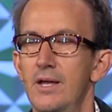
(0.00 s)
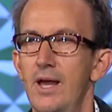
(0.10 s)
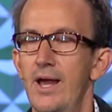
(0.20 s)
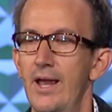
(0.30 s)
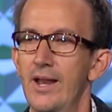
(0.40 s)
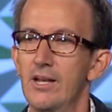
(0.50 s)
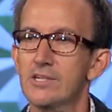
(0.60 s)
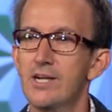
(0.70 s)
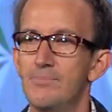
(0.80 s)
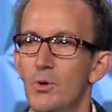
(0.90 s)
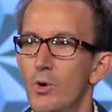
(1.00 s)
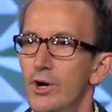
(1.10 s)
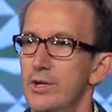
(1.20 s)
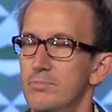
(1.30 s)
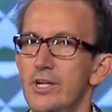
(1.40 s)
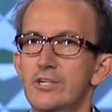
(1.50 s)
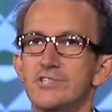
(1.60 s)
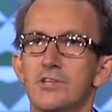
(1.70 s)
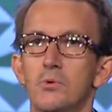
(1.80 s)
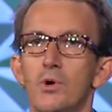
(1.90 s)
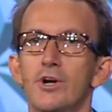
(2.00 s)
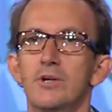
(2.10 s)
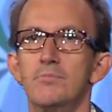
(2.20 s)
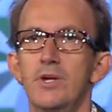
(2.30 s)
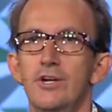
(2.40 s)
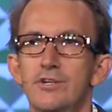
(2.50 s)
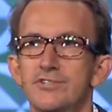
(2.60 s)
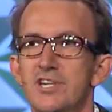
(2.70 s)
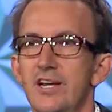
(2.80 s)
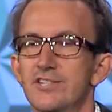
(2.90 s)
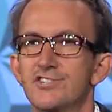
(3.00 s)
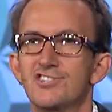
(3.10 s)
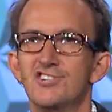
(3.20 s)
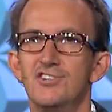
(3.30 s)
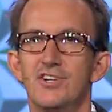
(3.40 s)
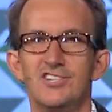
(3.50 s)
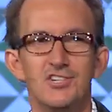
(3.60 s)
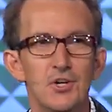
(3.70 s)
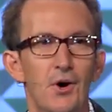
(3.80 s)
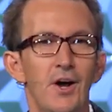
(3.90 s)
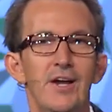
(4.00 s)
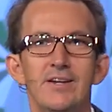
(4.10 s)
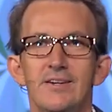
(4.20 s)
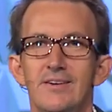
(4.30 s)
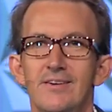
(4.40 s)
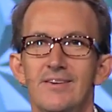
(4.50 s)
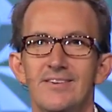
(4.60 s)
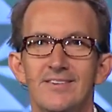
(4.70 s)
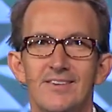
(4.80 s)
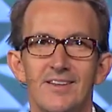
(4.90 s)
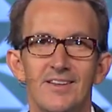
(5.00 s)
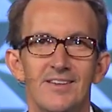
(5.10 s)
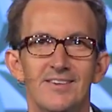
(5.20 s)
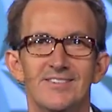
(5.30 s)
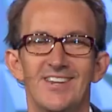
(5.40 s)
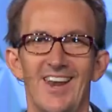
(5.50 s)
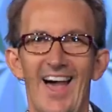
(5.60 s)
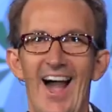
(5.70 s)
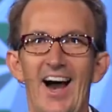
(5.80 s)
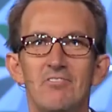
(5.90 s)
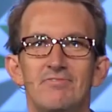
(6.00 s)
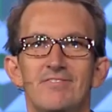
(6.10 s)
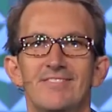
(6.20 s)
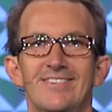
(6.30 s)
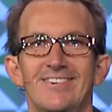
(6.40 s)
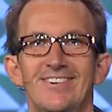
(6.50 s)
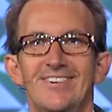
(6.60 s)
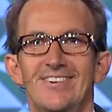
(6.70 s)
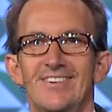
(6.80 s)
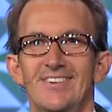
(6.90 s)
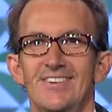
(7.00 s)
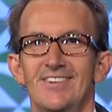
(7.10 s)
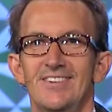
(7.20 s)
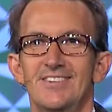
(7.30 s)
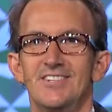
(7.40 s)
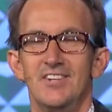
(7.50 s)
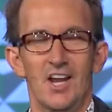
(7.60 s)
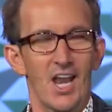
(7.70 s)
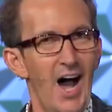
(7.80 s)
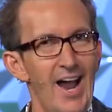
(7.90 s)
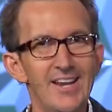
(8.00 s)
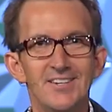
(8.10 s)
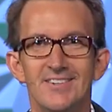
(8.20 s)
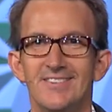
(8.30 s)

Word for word: And, I looked up the word amused, and the word amused is to enjoy, to laugh, to delight,